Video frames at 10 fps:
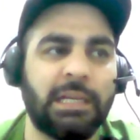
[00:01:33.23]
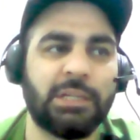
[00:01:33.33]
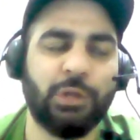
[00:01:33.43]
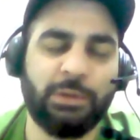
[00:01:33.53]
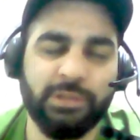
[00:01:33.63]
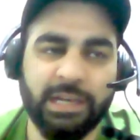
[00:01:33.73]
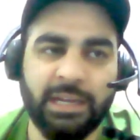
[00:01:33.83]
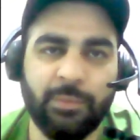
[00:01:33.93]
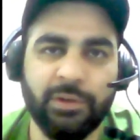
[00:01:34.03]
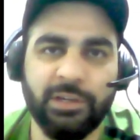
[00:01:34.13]
so it was
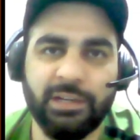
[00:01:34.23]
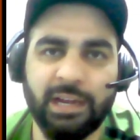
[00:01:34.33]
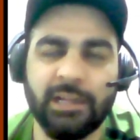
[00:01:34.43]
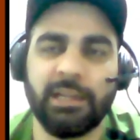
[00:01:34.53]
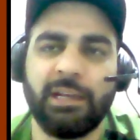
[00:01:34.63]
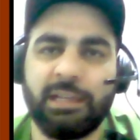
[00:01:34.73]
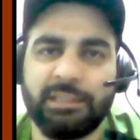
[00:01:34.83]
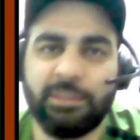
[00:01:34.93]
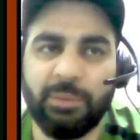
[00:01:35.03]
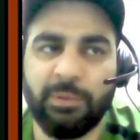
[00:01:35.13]
unable to detect
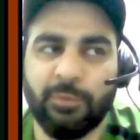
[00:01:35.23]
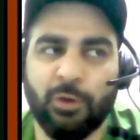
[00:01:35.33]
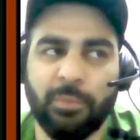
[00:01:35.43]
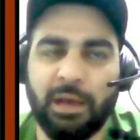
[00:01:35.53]
the people from